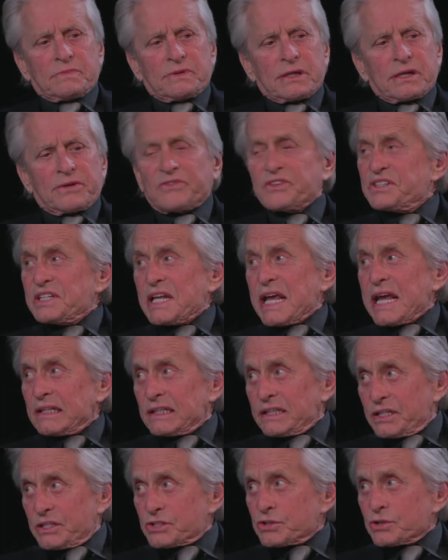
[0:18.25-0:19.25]
the
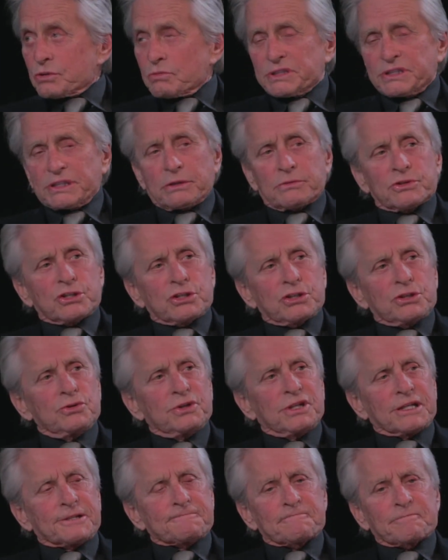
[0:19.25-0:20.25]
dailies or what they were
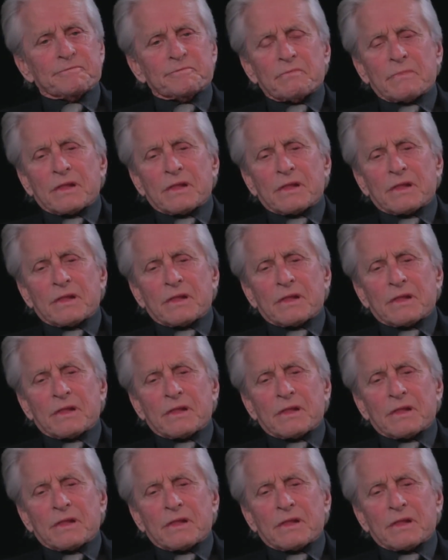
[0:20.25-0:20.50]
shooting.